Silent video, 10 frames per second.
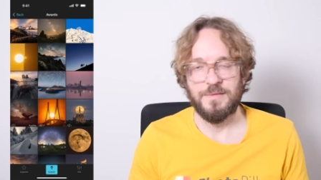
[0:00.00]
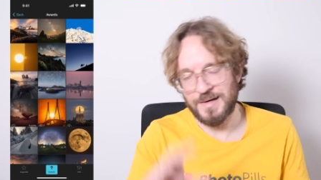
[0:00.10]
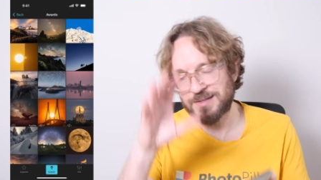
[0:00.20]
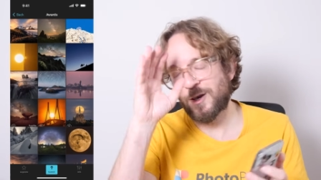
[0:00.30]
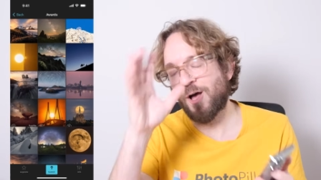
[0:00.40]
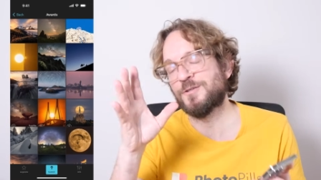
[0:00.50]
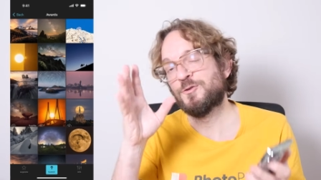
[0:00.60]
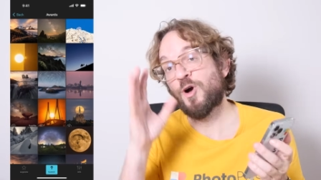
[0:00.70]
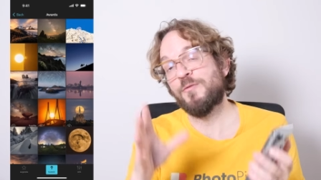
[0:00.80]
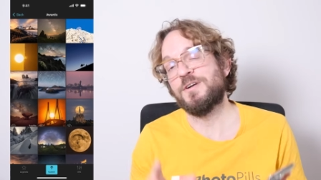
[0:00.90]
There is a
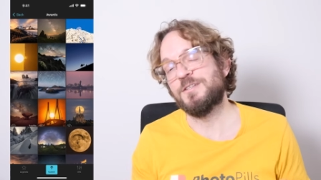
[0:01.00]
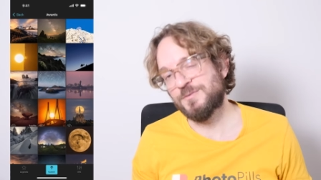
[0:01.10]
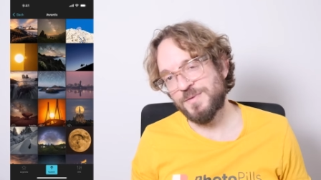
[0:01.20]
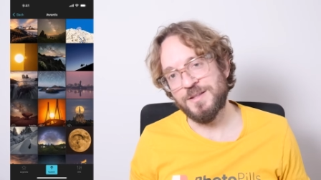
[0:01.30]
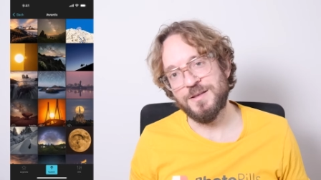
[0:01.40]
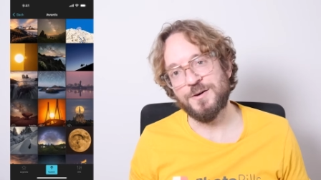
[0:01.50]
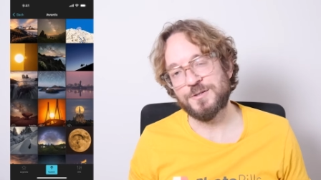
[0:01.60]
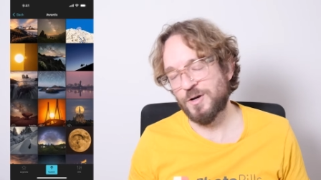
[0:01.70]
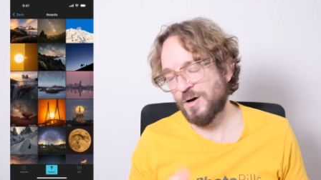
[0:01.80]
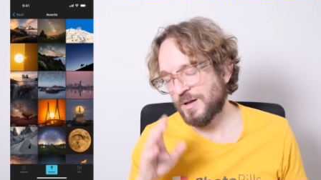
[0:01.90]
lot to cover in this video,
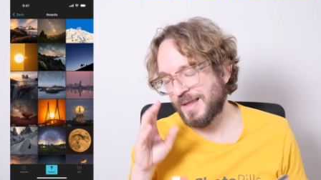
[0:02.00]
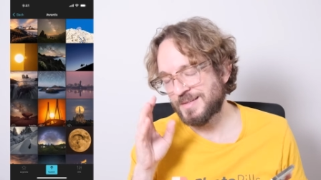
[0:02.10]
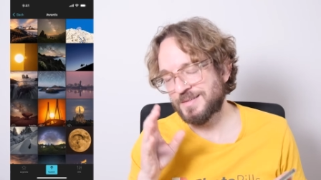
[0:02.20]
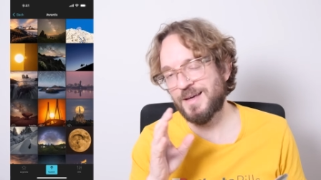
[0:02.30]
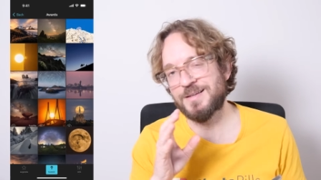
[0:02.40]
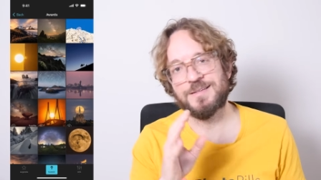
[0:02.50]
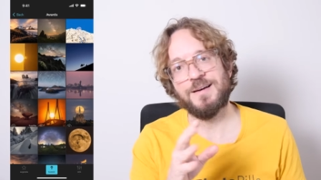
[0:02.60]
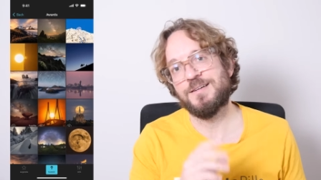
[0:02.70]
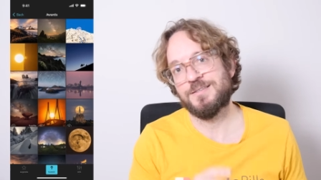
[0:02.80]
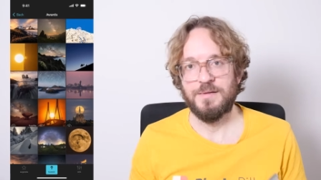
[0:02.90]
so let's get
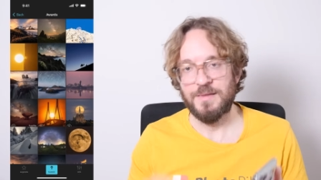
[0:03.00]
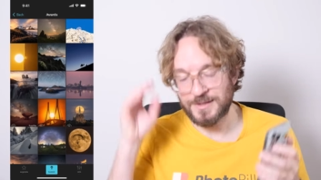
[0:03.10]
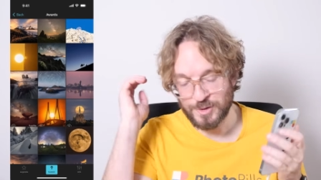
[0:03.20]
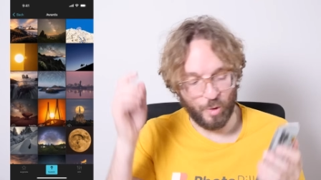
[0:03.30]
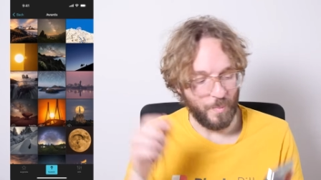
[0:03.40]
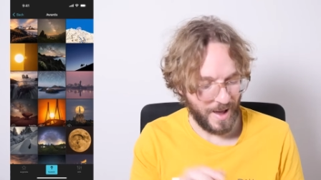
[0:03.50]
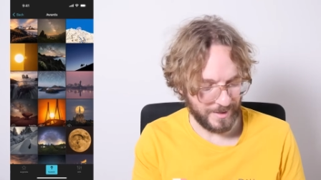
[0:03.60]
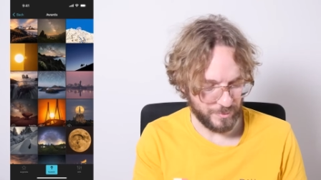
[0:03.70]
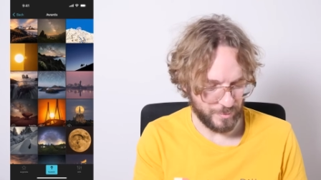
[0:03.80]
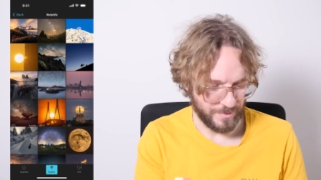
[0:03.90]
started. Let's go
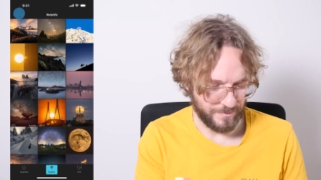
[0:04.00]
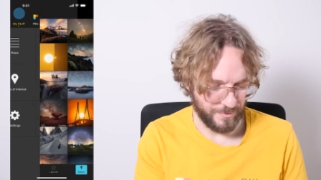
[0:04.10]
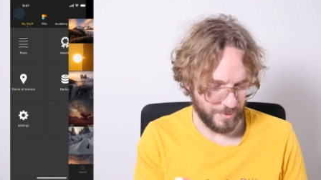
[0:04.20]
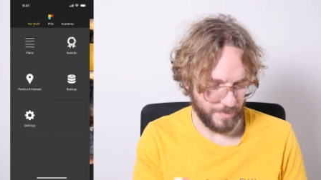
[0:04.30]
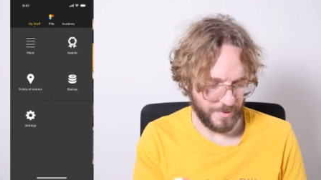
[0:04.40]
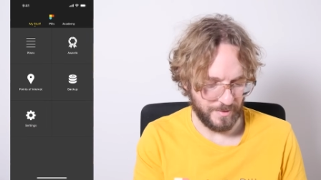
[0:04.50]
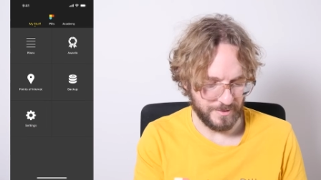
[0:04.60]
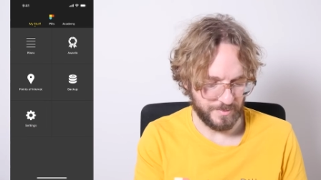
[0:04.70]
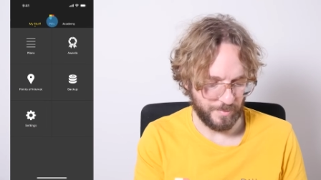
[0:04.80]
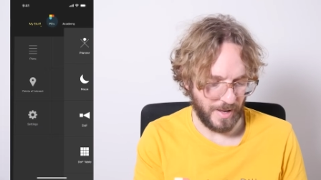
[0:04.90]
back to the
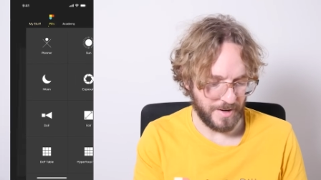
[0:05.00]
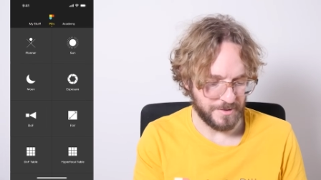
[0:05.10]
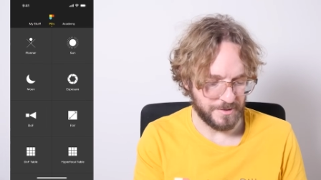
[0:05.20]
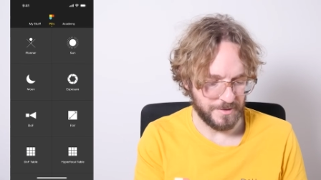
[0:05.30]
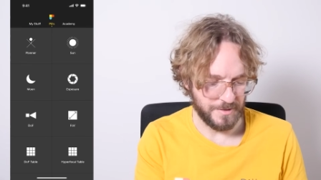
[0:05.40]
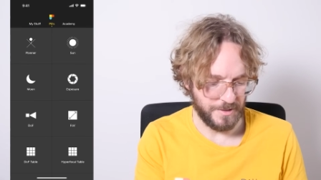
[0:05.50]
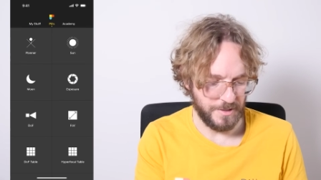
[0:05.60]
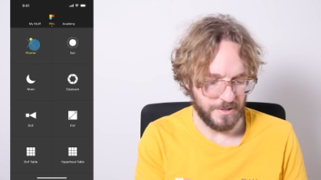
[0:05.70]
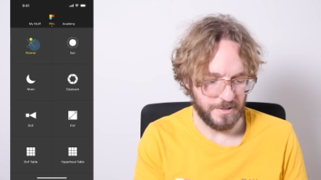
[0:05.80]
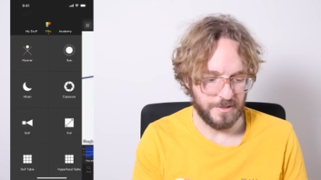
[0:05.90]
PhotoPills planner
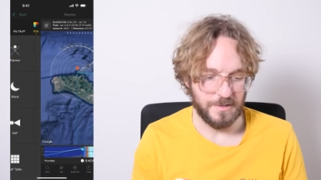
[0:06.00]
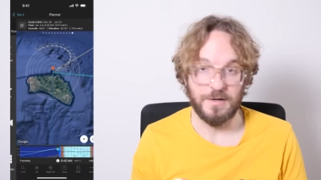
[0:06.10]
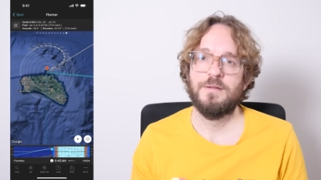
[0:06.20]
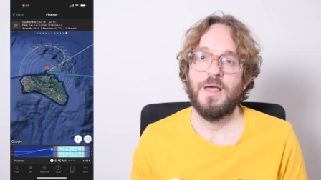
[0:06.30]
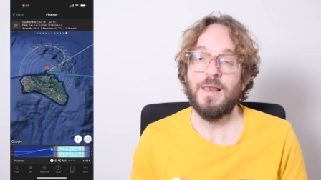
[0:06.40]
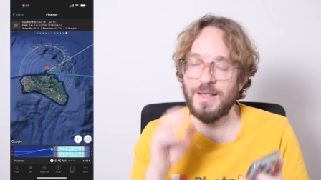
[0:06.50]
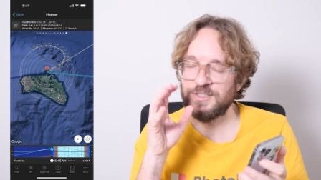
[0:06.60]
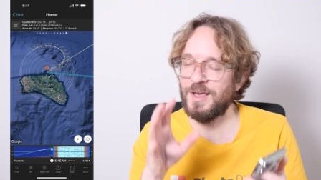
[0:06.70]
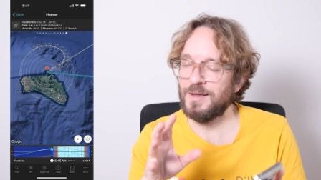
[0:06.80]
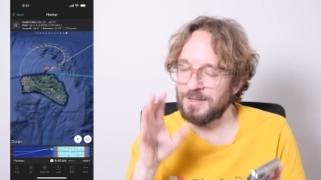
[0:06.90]
here, and
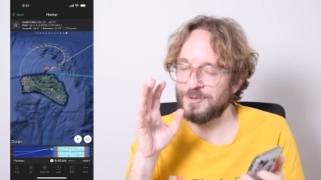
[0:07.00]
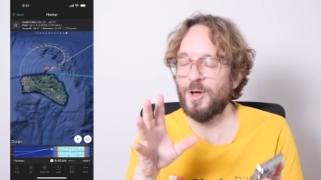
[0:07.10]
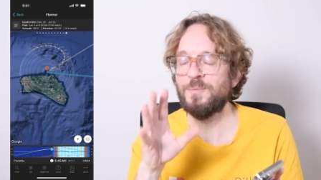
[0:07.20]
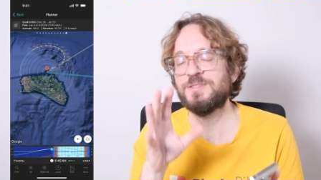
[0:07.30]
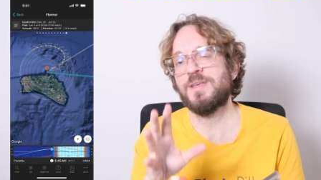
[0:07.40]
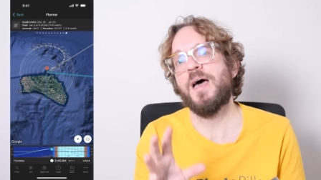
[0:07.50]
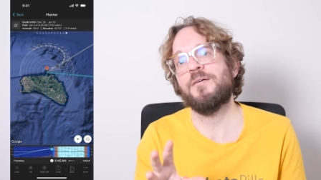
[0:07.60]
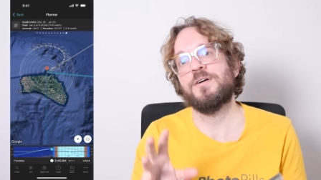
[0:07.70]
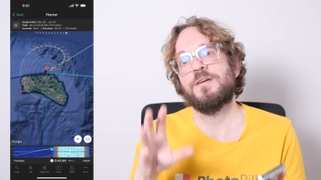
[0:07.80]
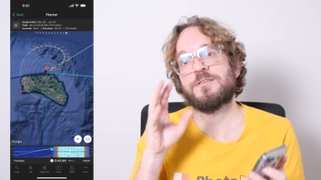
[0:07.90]
let's check the top
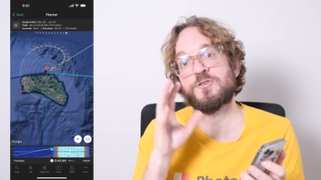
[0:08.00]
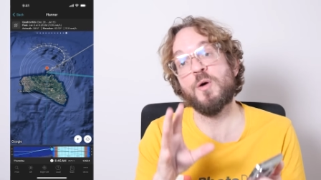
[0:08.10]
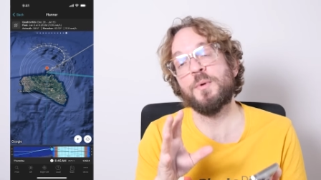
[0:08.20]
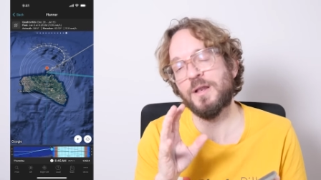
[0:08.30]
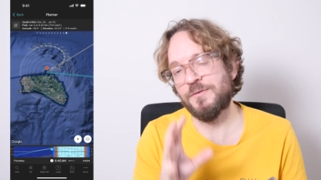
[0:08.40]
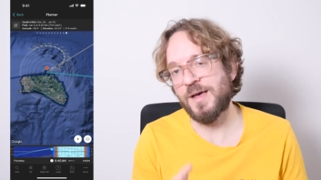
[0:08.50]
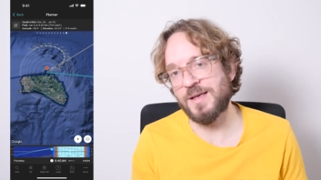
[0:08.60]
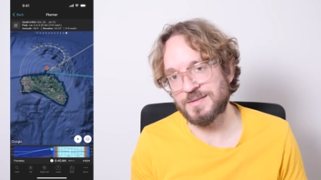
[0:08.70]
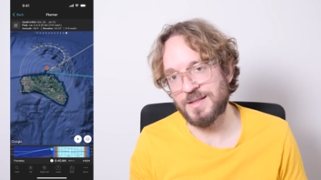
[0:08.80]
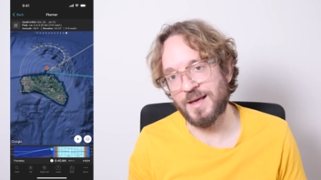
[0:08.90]
7 astronomical
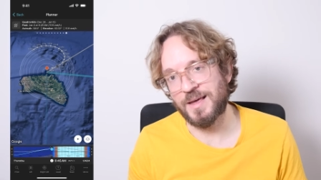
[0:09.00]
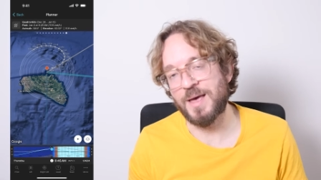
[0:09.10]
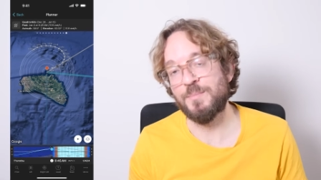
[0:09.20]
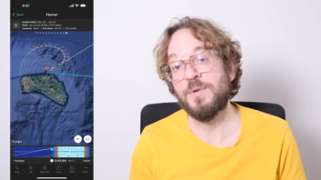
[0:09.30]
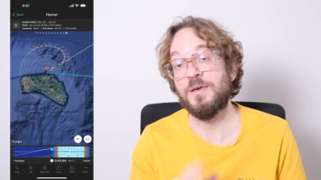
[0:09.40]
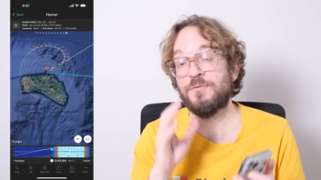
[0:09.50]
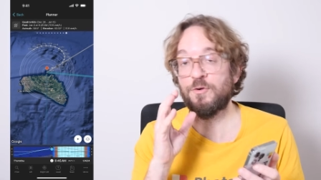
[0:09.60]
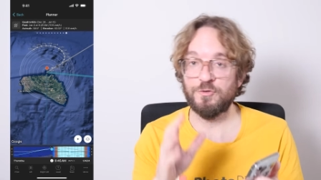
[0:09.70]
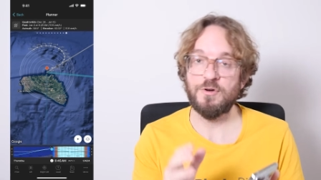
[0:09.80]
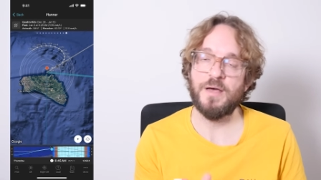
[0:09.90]
events that can be
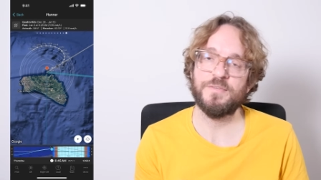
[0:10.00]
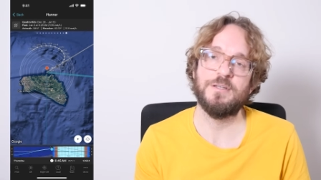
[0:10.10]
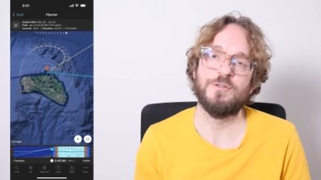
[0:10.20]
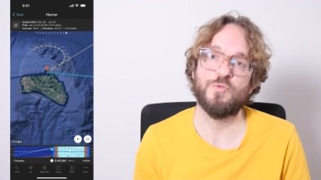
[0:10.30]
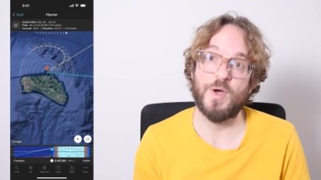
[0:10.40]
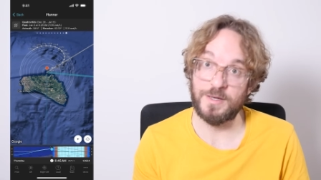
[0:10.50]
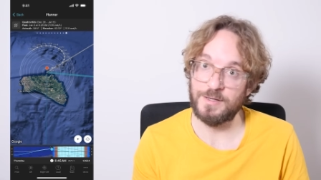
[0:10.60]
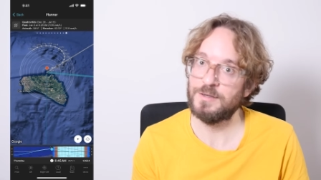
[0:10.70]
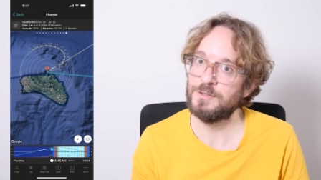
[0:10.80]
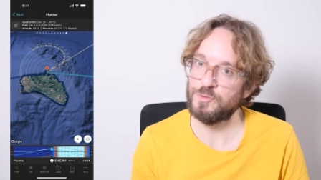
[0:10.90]
photographed in
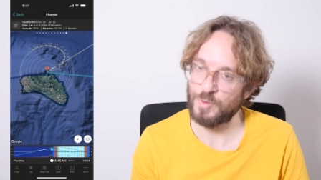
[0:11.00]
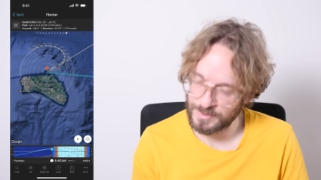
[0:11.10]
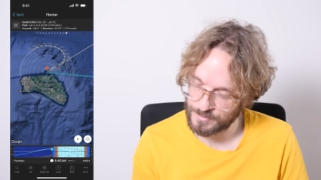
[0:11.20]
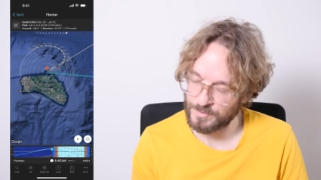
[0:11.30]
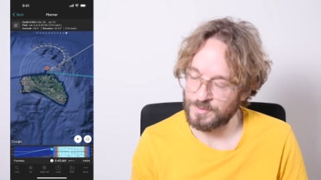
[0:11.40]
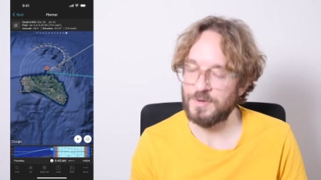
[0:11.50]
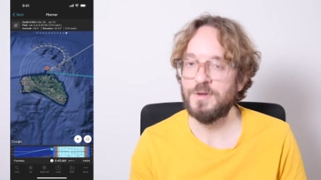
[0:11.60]
2024.